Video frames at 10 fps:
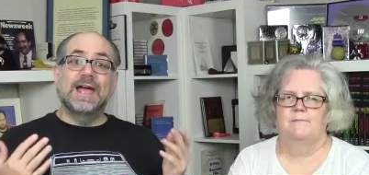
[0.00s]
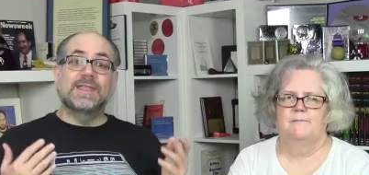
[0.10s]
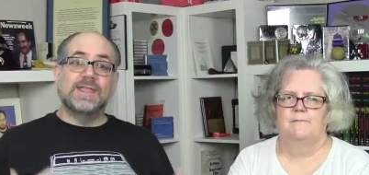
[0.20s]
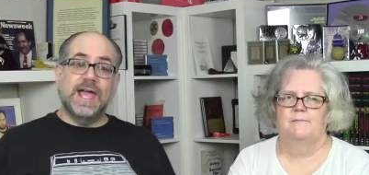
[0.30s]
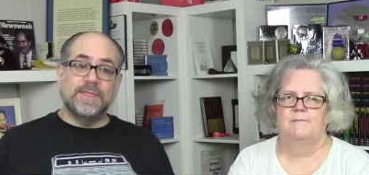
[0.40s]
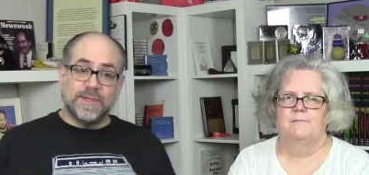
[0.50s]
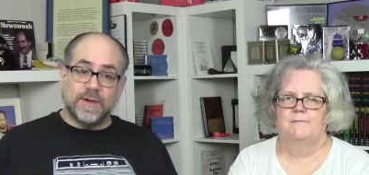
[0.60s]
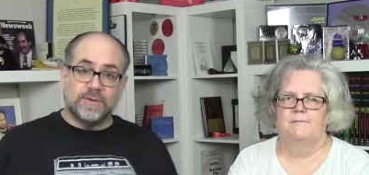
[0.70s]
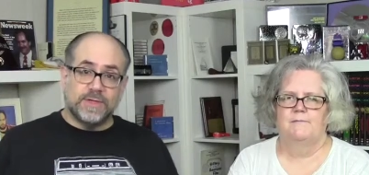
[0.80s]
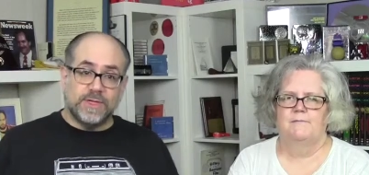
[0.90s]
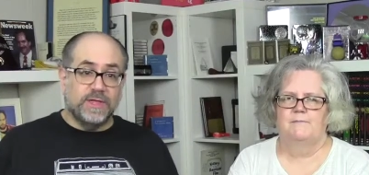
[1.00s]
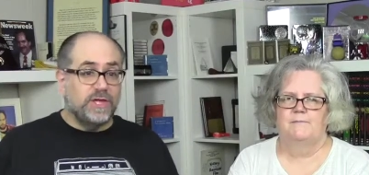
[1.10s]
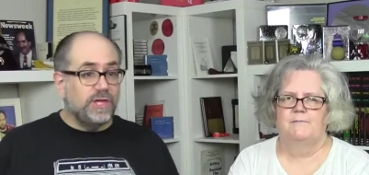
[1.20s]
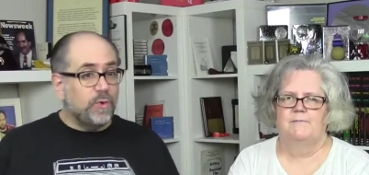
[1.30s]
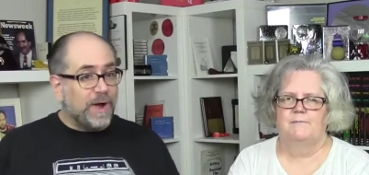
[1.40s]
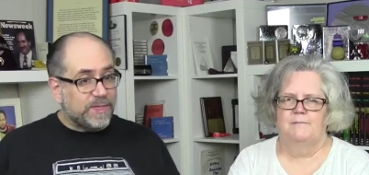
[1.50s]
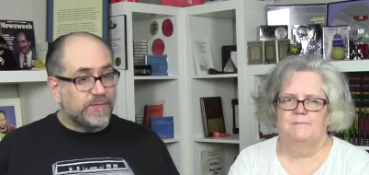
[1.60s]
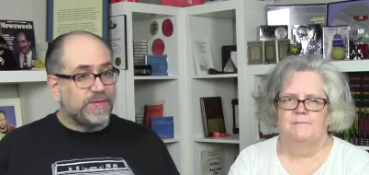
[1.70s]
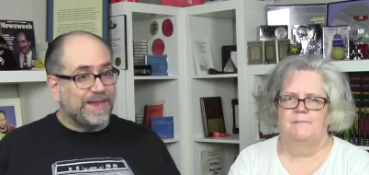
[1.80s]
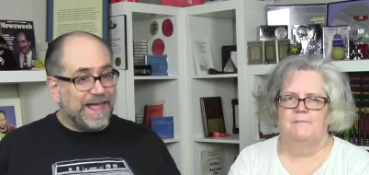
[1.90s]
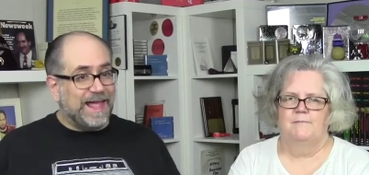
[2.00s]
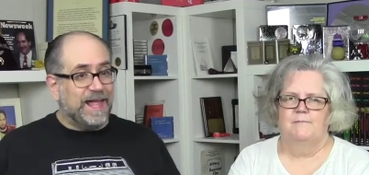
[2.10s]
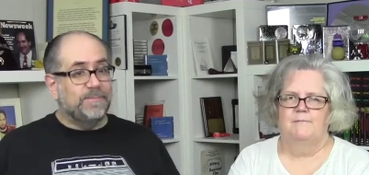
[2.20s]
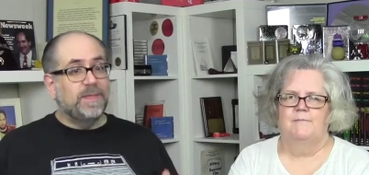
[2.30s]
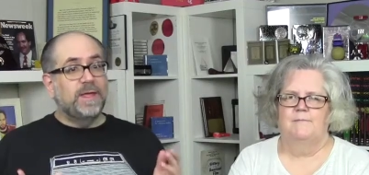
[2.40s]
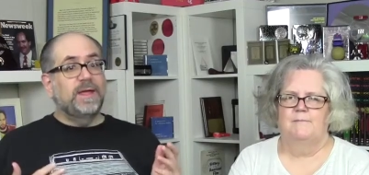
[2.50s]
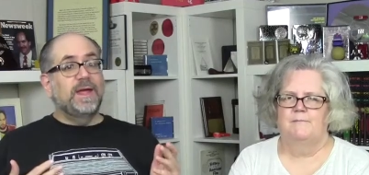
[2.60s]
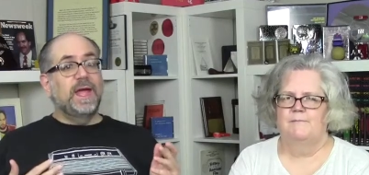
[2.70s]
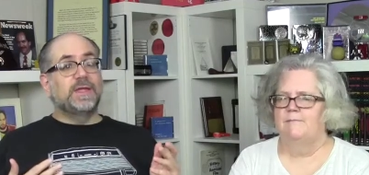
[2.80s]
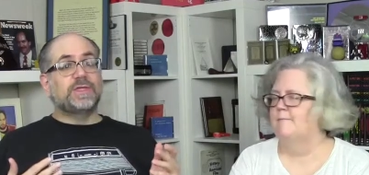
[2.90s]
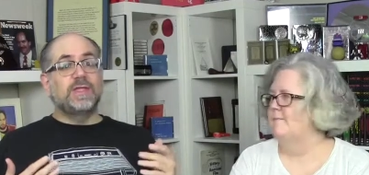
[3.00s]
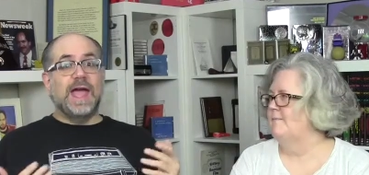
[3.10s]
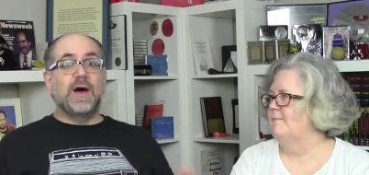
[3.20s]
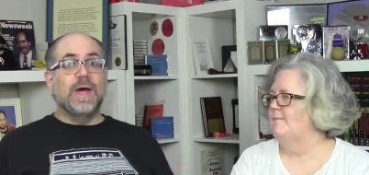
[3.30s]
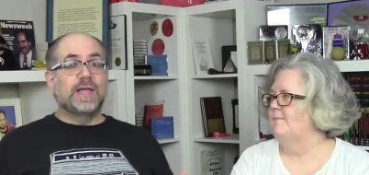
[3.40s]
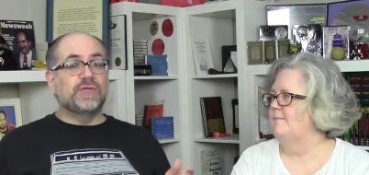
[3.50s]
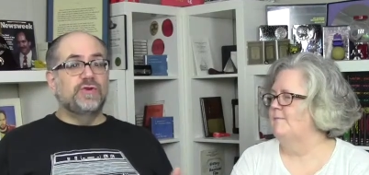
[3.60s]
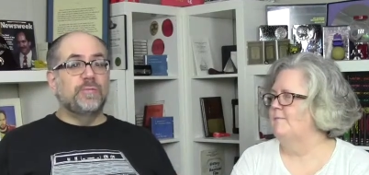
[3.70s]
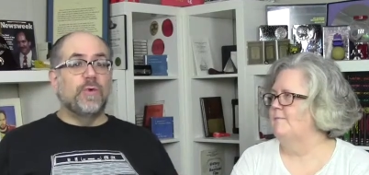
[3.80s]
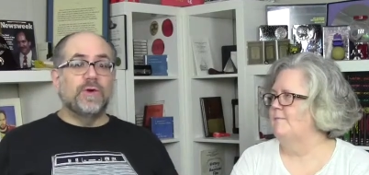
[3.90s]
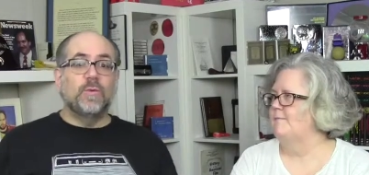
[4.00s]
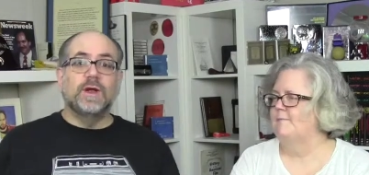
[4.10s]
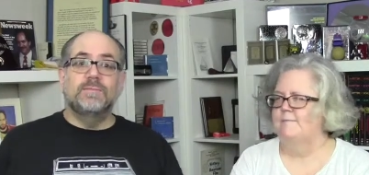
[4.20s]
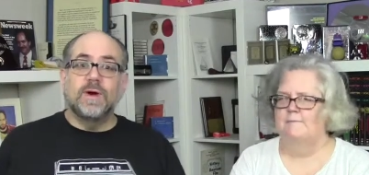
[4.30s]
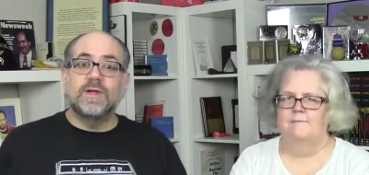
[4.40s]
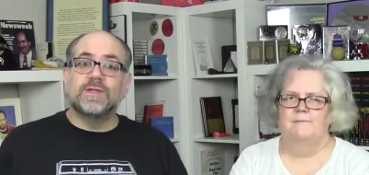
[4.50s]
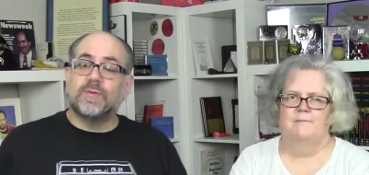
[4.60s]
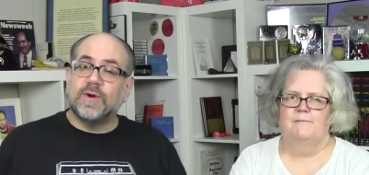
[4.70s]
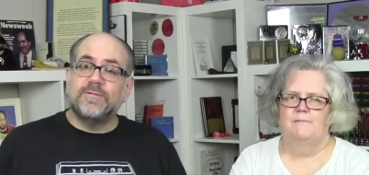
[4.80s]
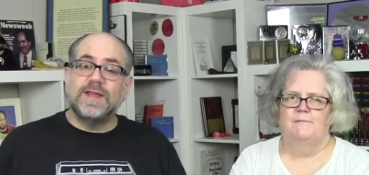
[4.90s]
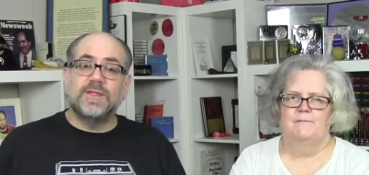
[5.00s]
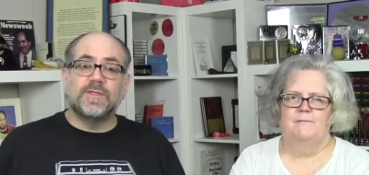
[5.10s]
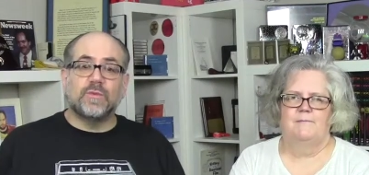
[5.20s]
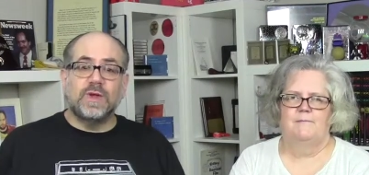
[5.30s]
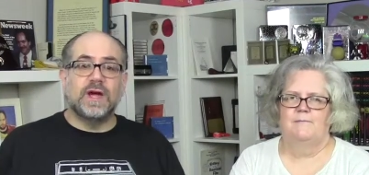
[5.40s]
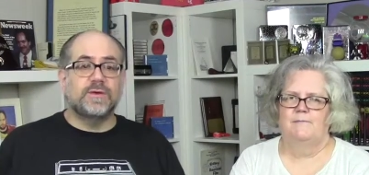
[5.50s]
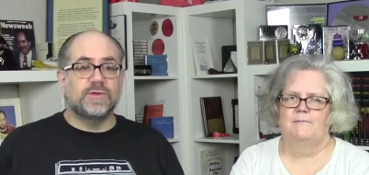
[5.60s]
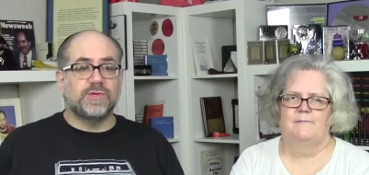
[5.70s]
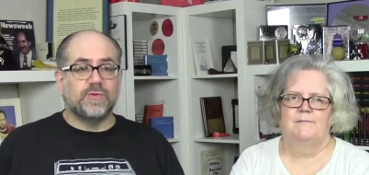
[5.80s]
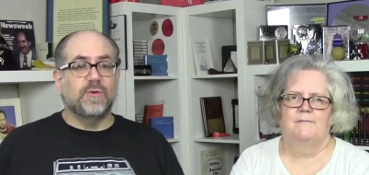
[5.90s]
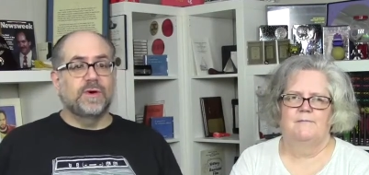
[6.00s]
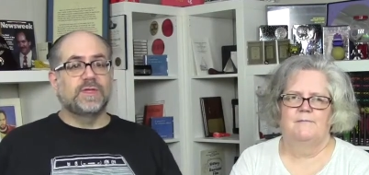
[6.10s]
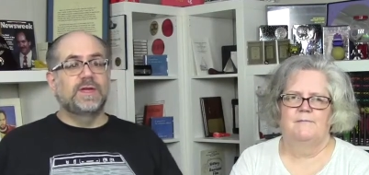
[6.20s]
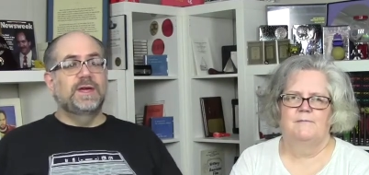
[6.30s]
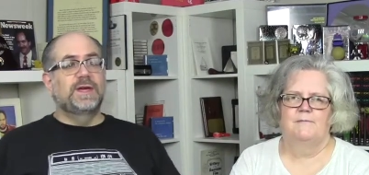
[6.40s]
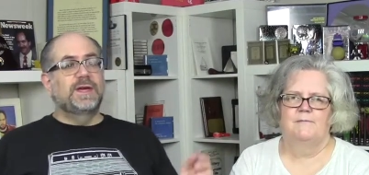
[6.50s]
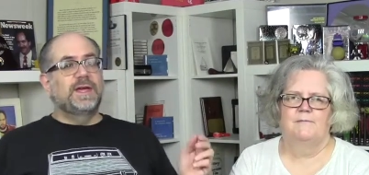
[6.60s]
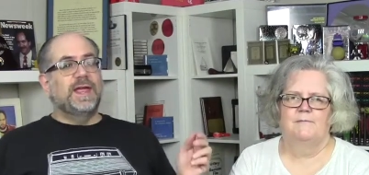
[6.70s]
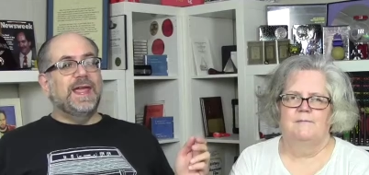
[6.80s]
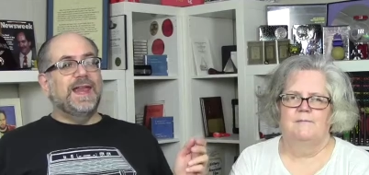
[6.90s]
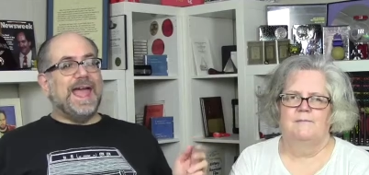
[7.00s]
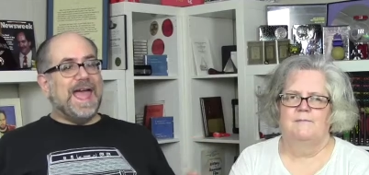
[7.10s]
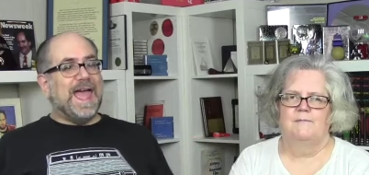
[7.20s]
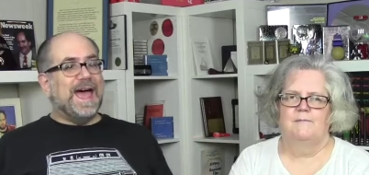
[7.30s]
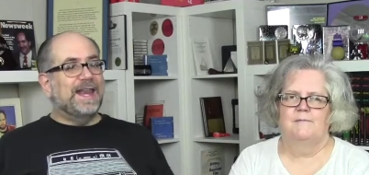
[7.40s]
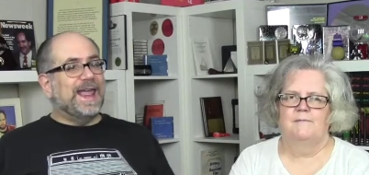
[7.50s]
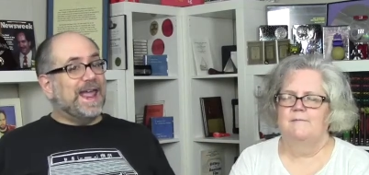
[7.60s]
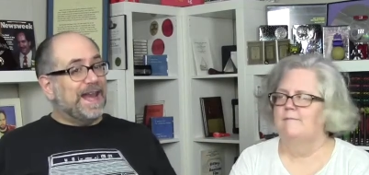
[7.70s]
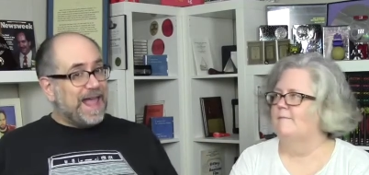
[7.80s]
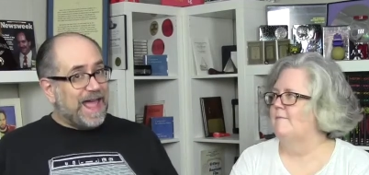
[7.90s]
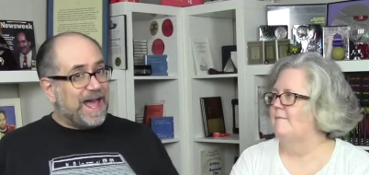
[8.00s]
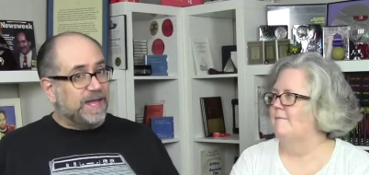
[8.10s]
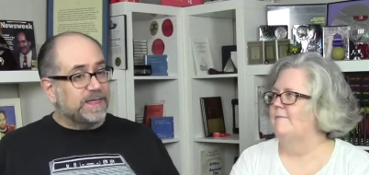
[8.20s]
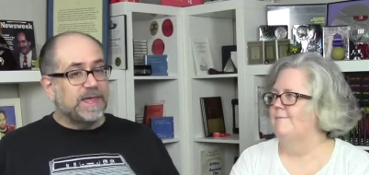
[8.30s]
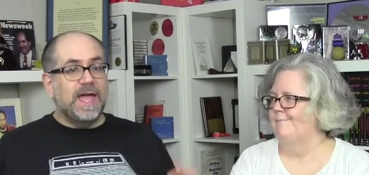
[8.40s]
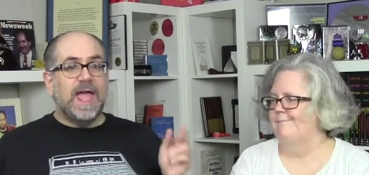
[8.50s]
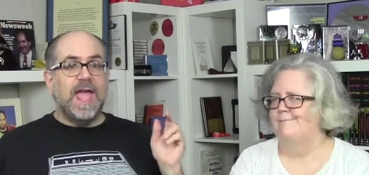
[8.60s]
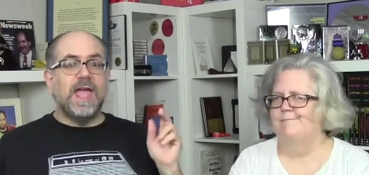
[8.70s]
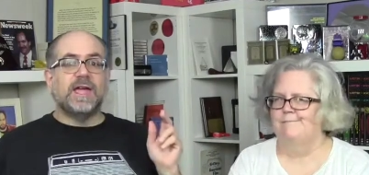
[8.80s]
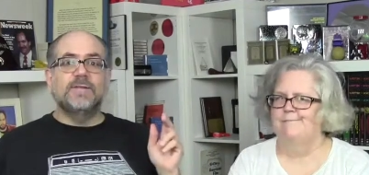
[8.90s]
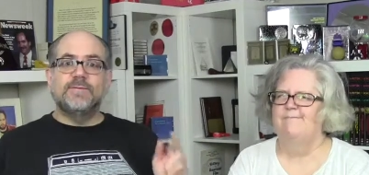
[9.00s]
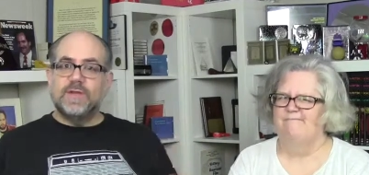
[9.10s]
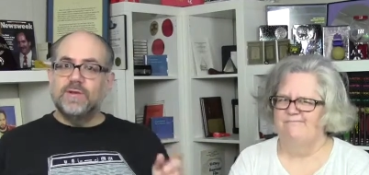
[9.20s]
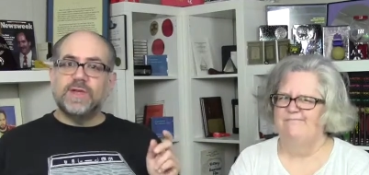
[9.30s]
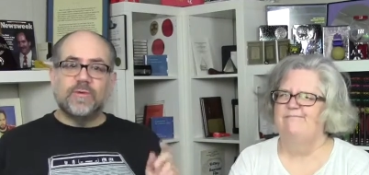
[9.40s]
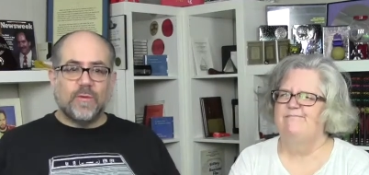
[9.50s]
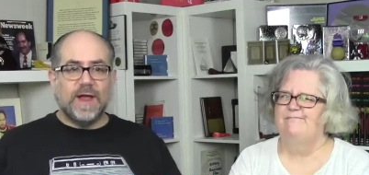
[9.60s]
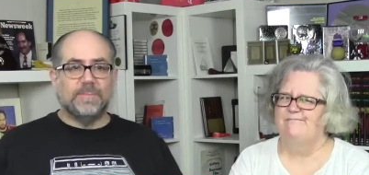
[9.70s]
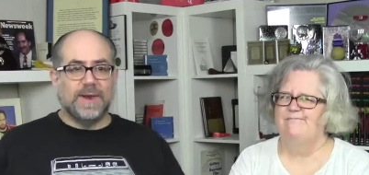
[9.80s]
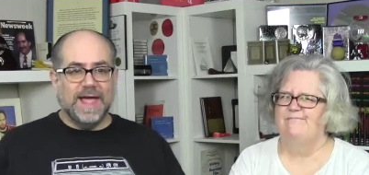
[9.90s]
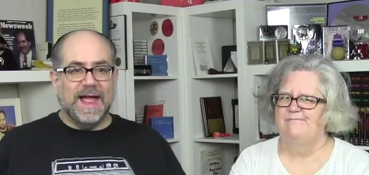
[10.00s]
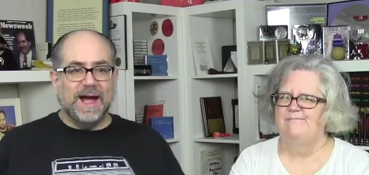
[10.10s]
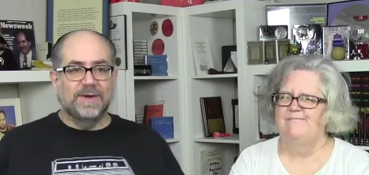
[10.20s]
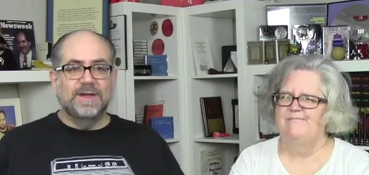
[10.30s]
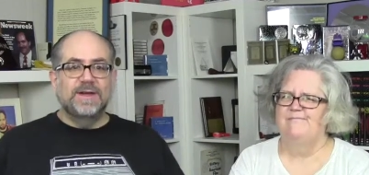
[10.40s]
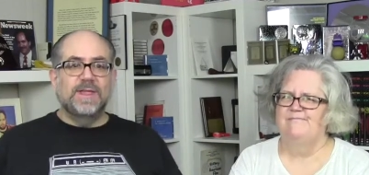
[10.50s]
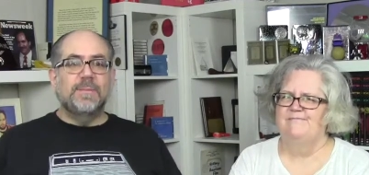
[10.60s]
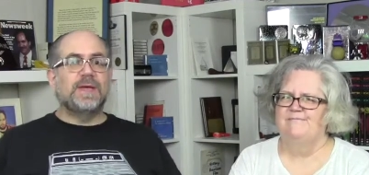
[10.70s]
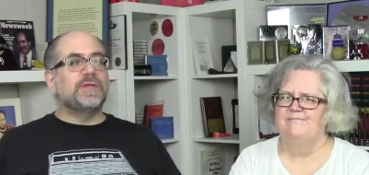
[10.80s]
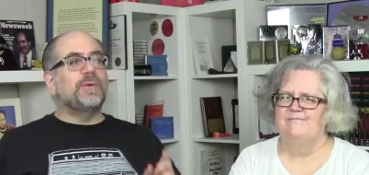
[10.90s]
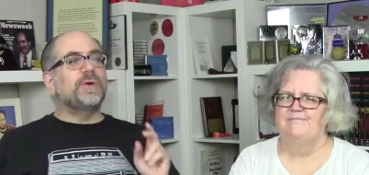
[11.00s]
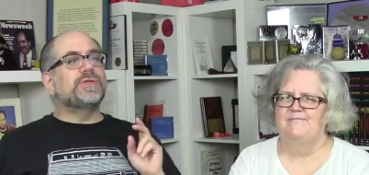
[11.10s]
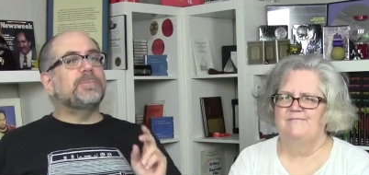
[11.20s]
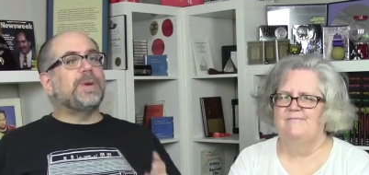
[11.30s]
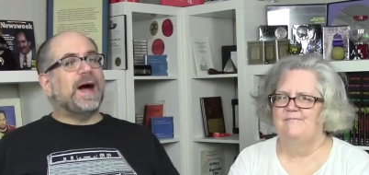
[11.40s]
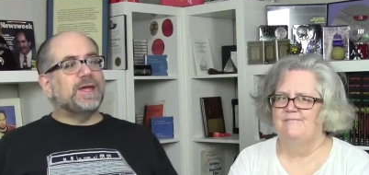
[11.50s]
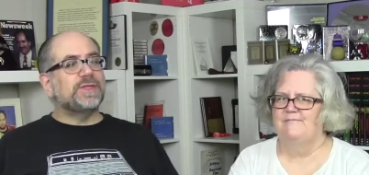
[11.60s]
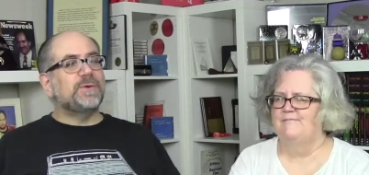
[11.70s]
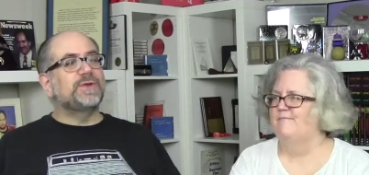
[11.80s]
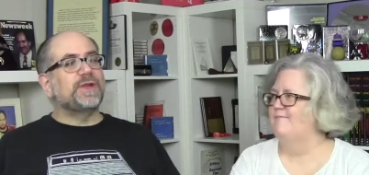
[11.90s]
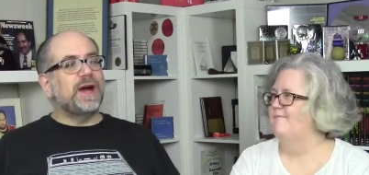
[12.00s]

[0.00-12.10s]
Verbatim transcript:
Speaker 1: and the 10th largest in the U.S. today. It's now at 2.1 million square feet and 300 stores. It had and has a confusing ramp layout that makes it almost impossible to